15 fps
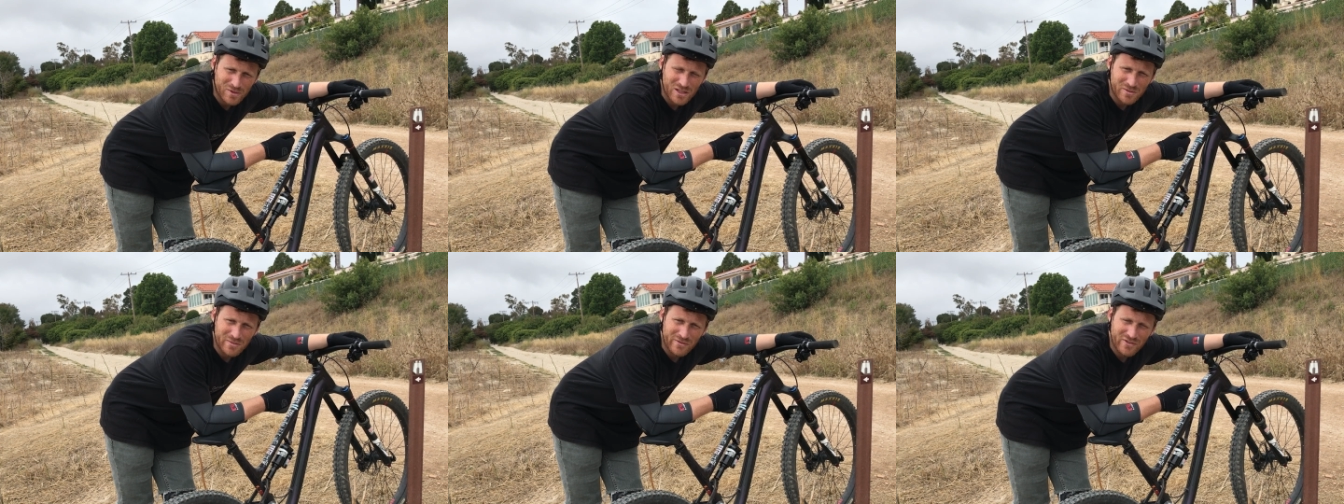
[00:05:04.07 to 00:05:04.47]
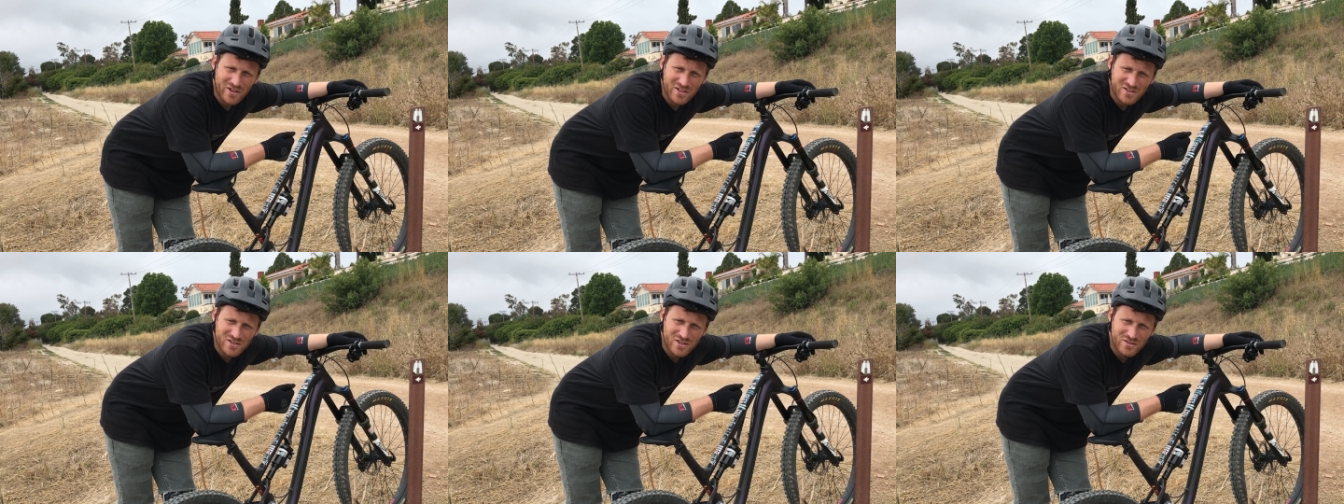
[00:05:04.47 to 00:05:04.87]
going to be
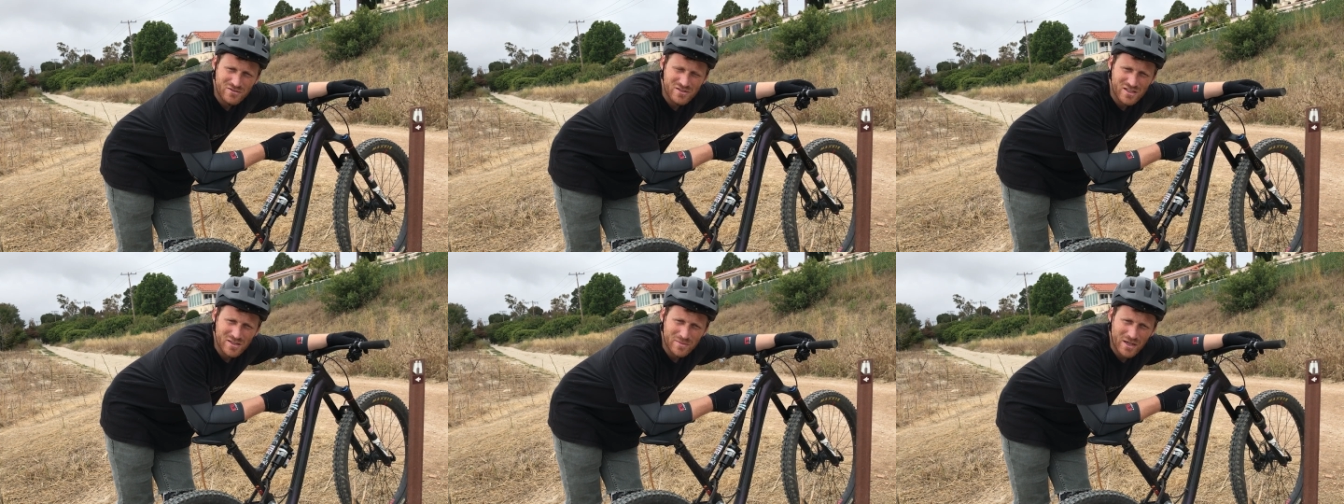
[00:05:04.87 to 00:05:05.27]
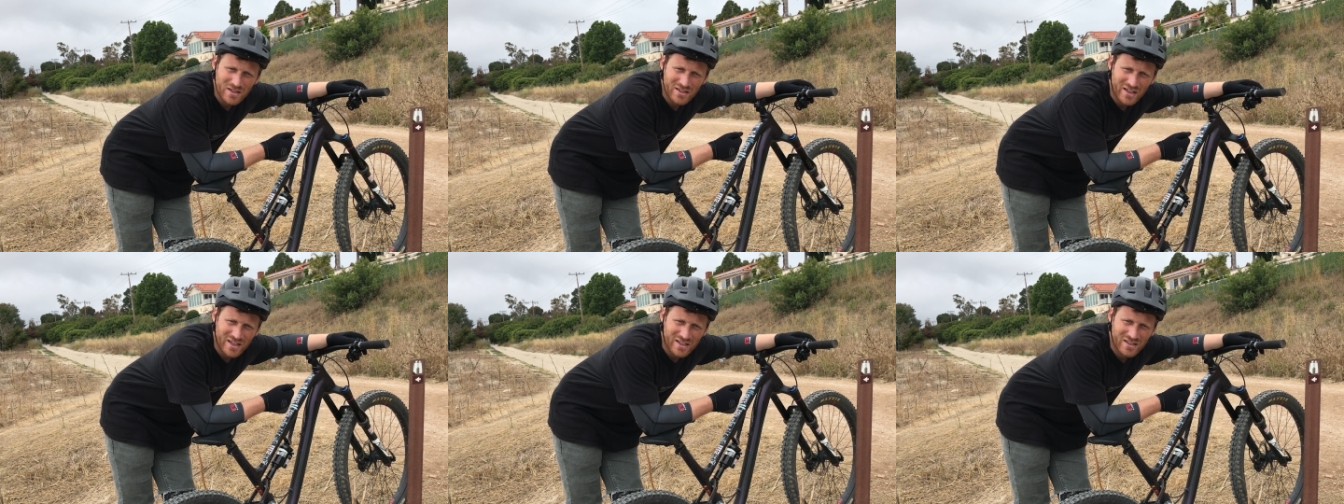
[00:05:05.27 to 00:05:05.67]
very choosy about
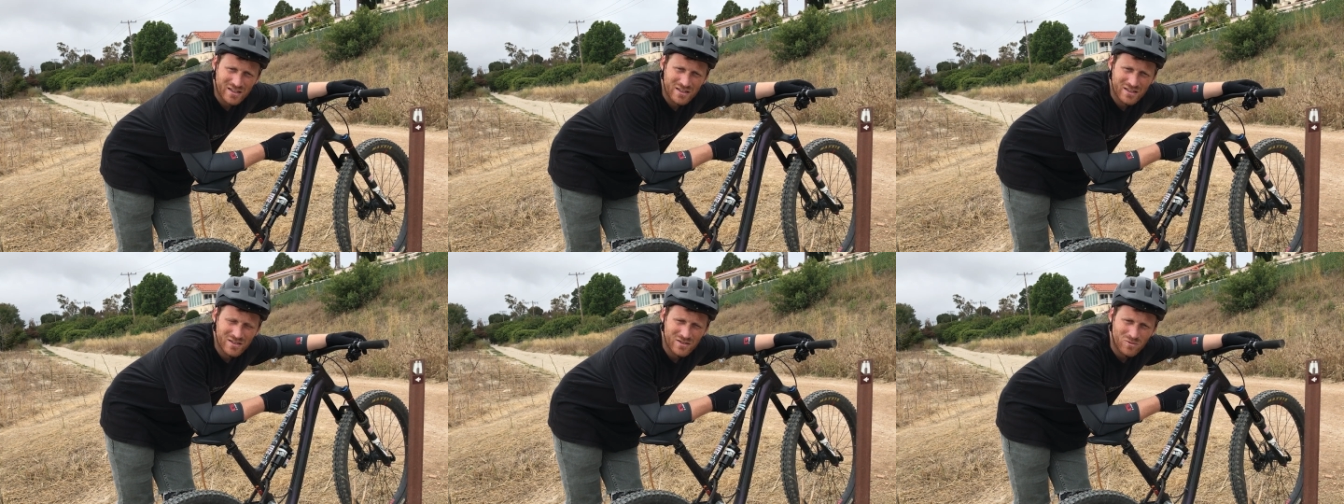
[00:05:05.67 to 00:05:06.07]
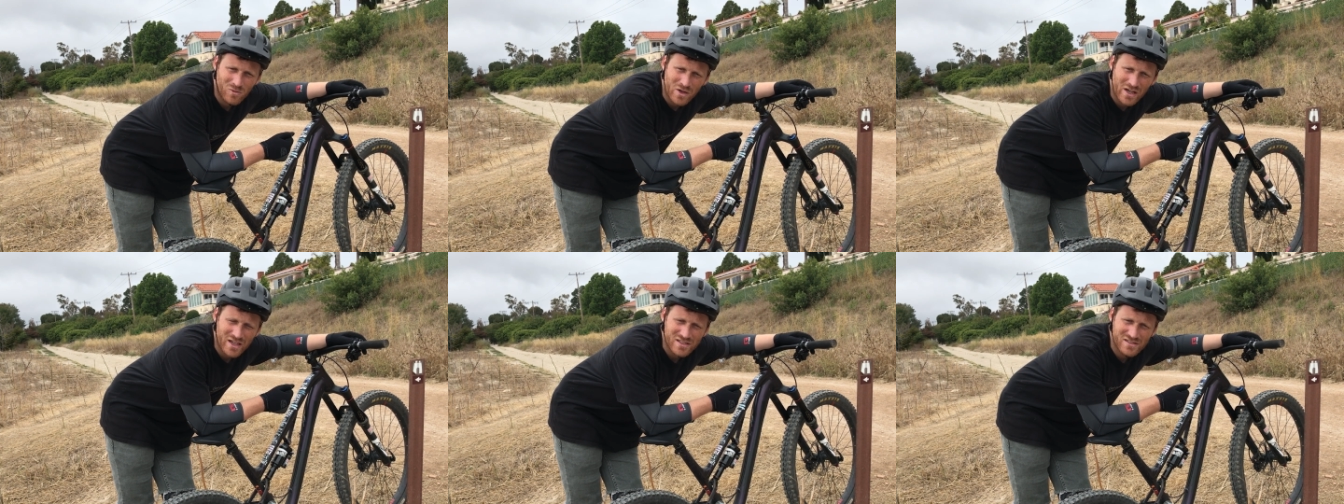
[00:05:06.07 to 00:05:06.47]
like
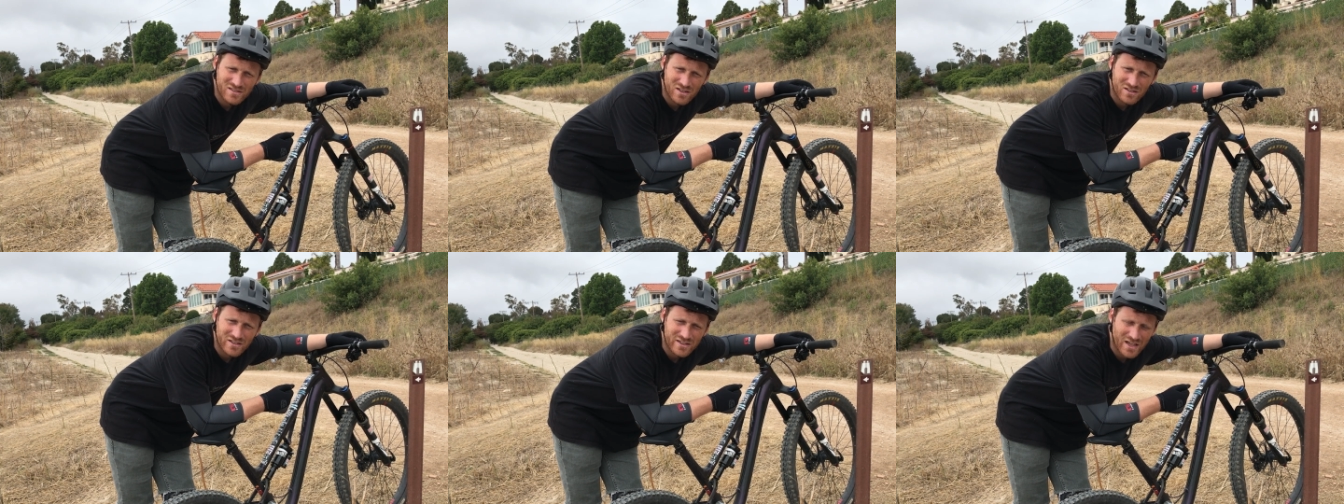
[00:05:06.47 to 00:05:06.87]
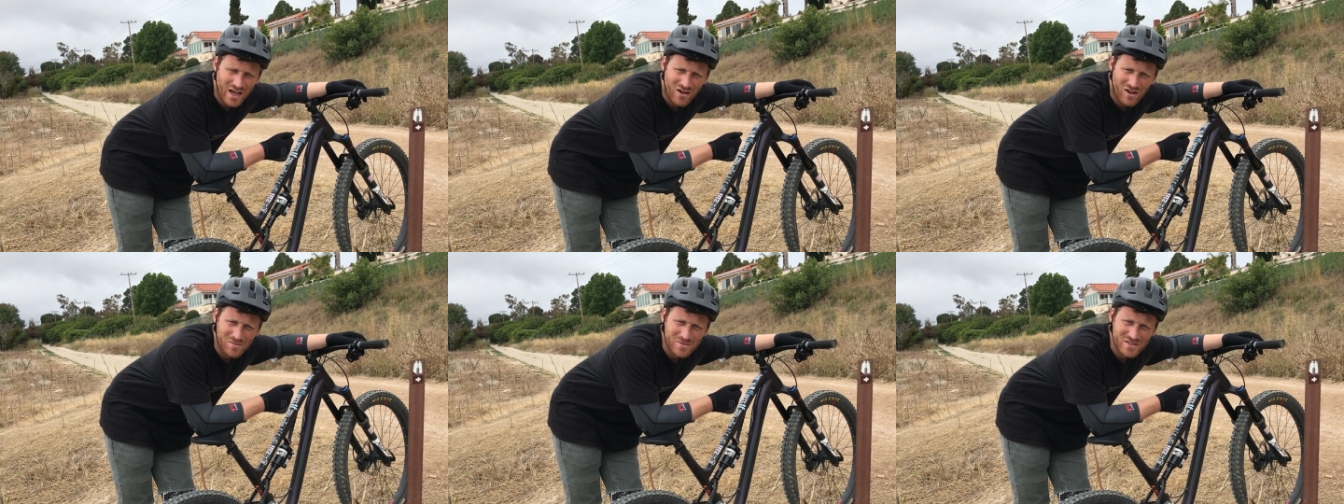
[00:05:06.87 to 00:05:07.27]
when I start it,
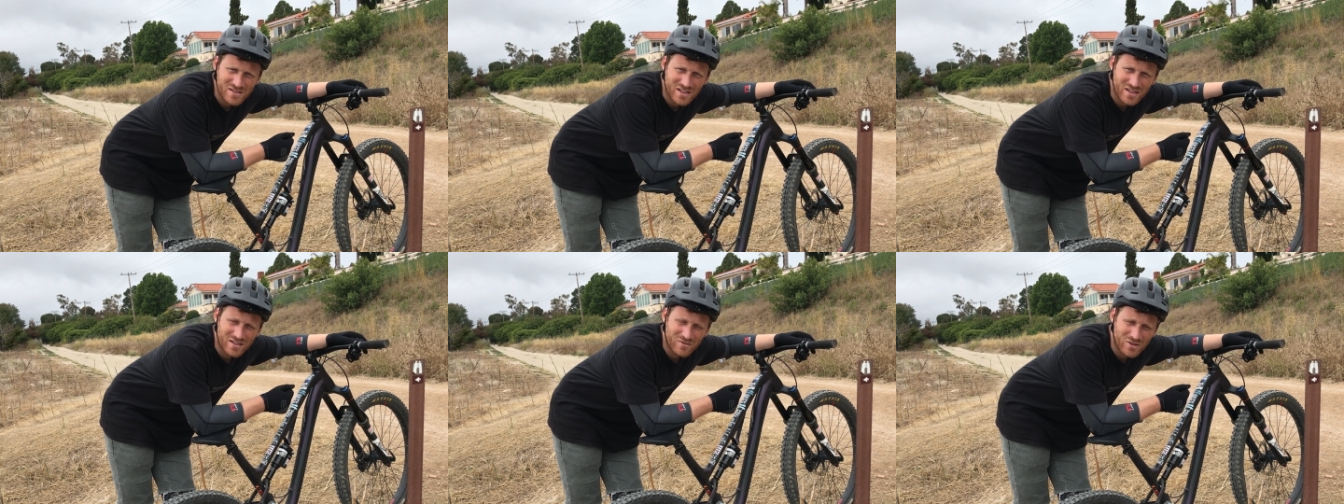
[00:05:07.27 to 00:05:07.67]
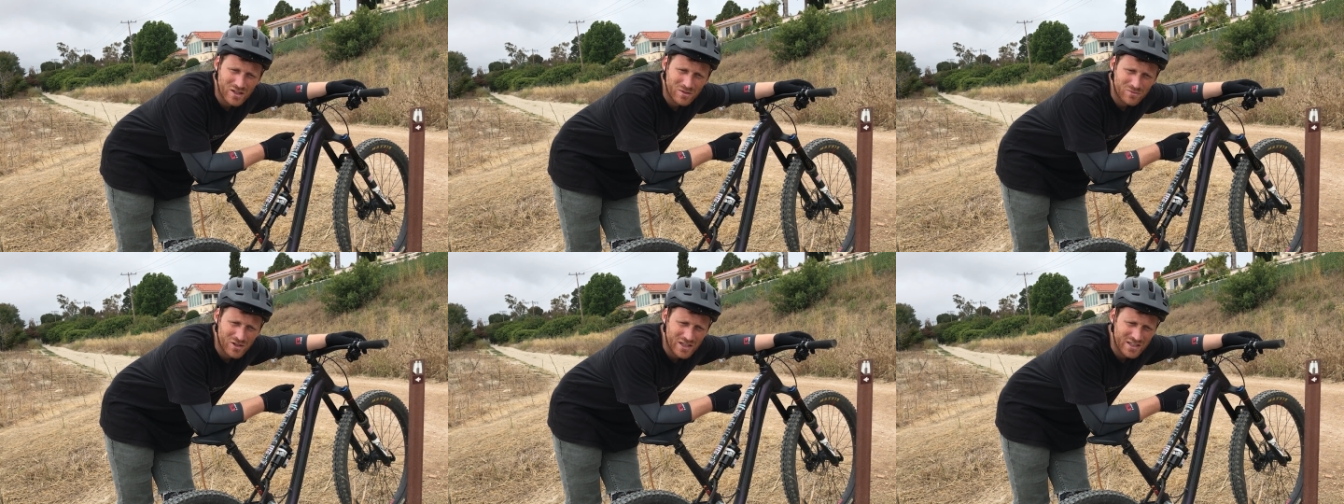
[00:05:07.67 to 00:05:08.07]
how I'm set, when
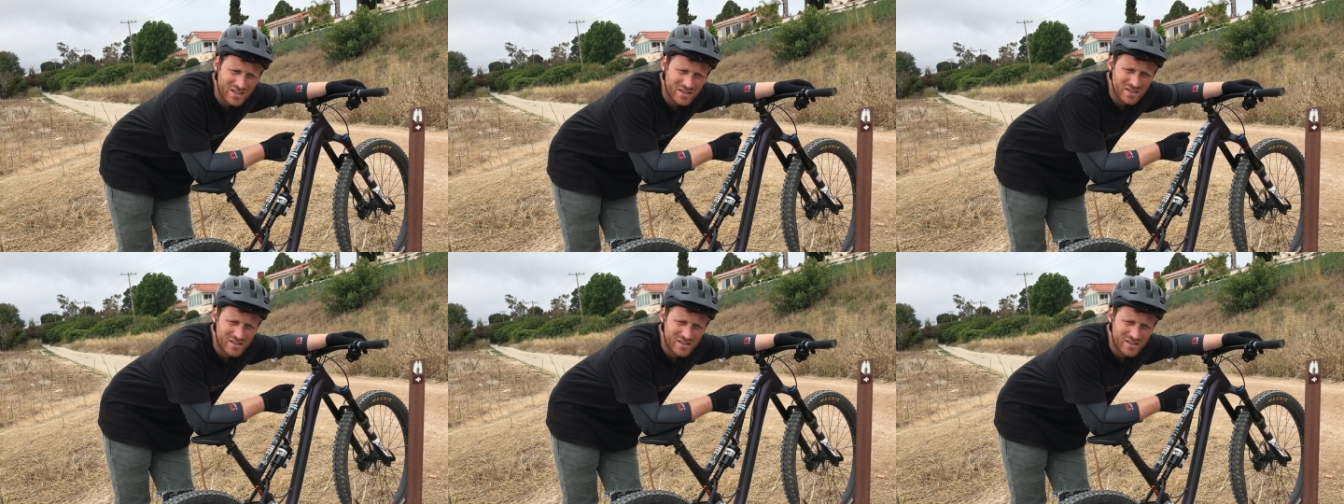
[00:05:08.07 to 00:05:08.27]
I'm ready.